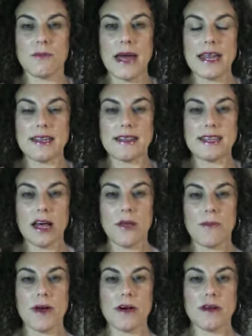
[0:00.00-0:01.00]
bend at the
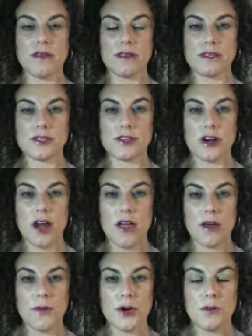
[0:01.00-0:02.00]
elbow. These are your
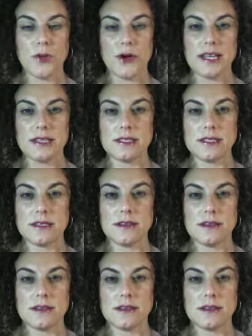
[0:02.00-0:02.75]
collarbone points.